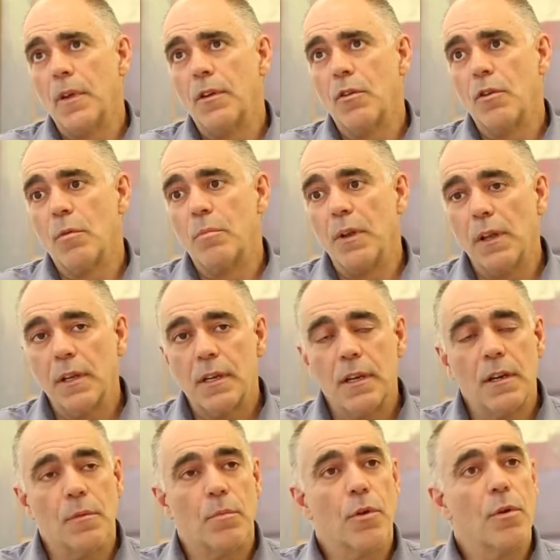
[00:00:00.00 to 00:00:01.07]
your
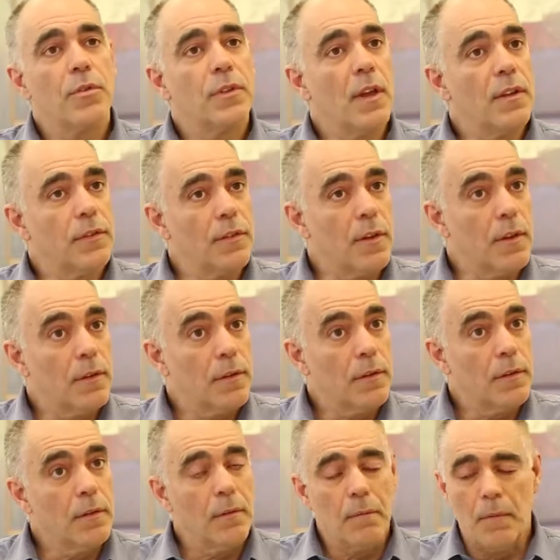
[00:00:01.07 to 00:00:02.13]
ability to process
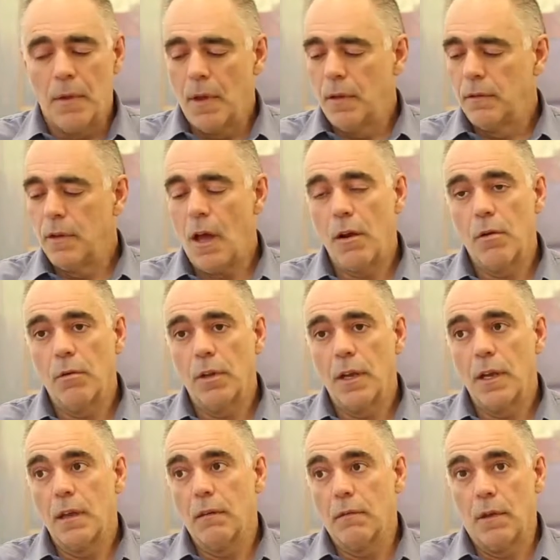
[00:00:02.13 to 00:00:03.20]
this, not
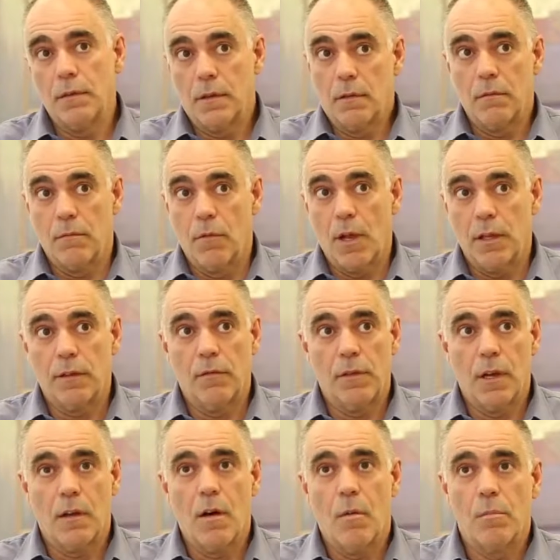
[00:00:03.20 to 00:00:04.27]
only is it
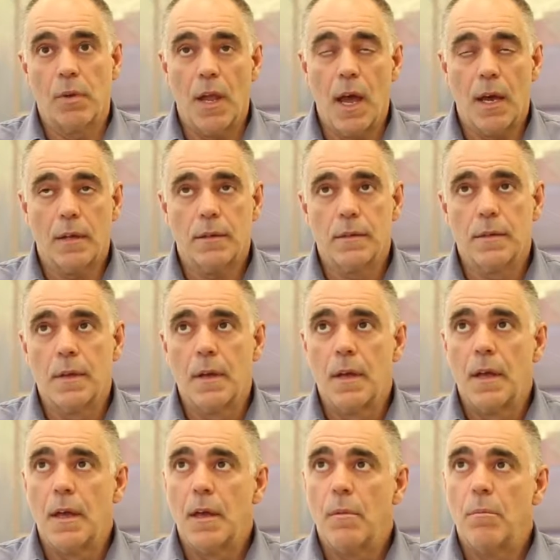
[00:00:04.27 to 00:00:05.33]
relatively complex,
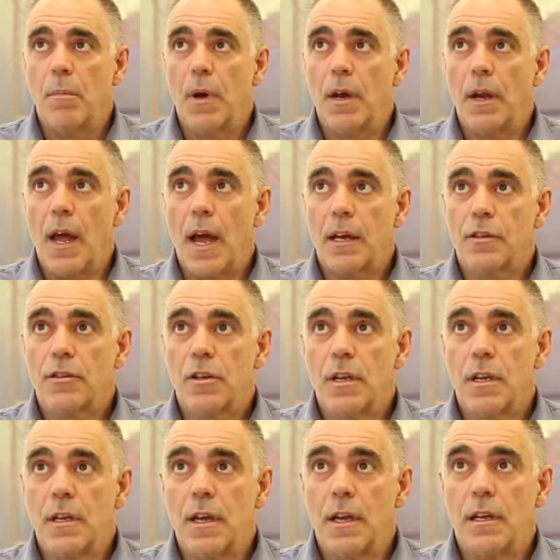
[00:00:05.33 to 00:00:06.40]
but
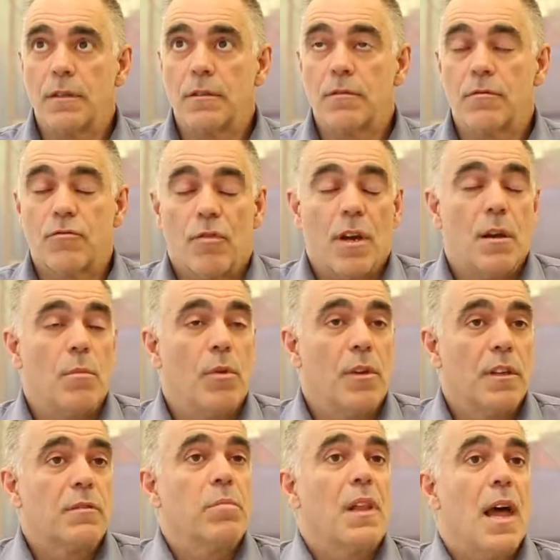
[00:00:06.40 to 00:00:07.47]
actually is
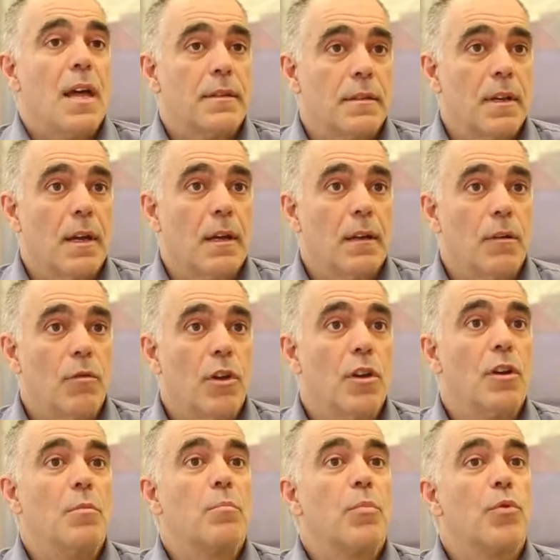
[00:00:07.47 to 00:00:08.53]
trainable, it's plastic. We
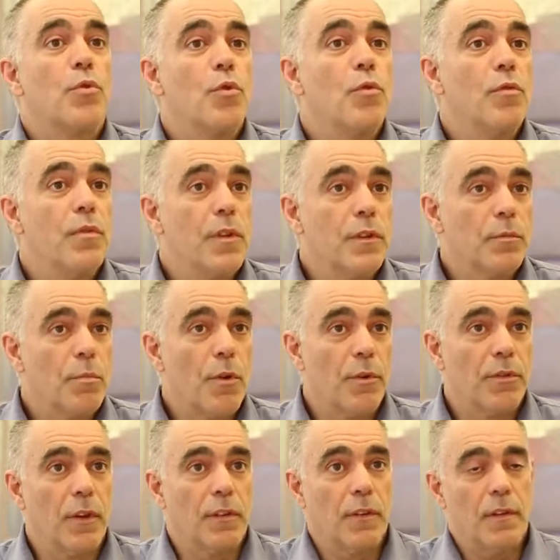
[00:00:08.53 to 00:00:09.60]
can improve this
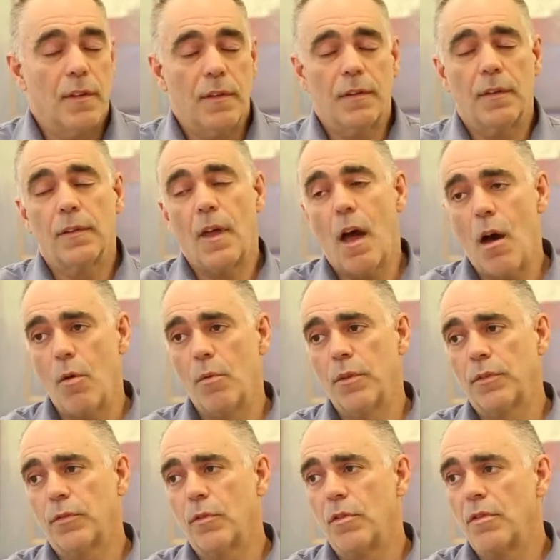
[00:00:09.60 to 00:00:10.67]
process. And this is how
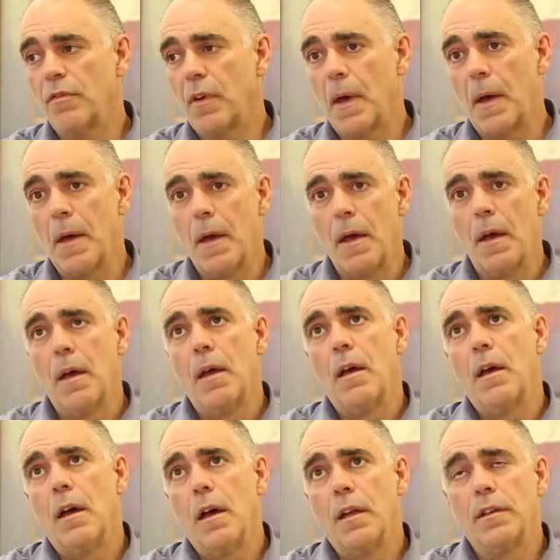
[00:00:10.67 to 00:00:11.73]
we sort of
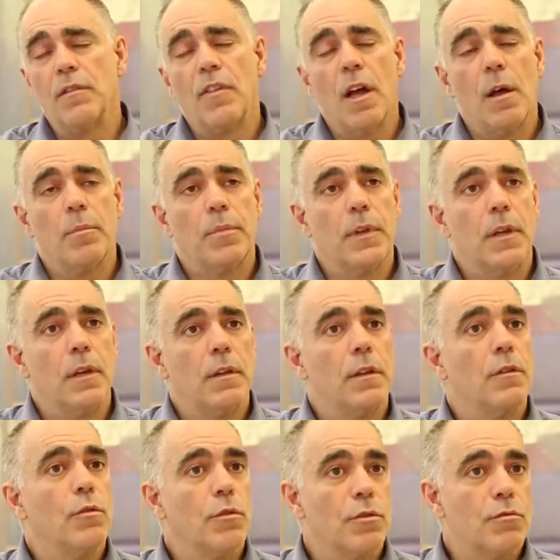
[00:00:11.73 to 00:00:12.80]
develop the
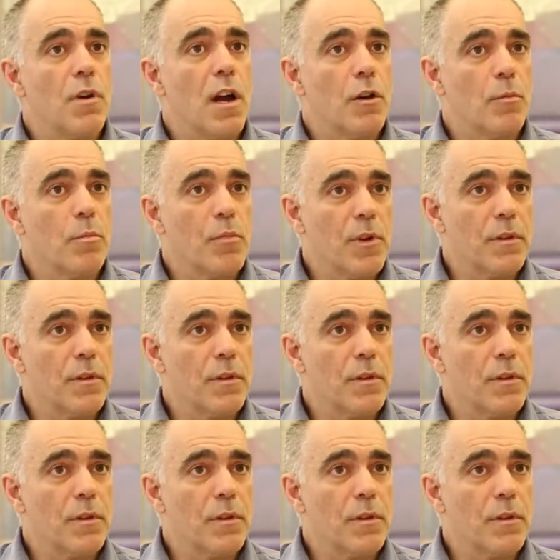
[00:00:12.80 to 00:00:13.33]
NeuroTracker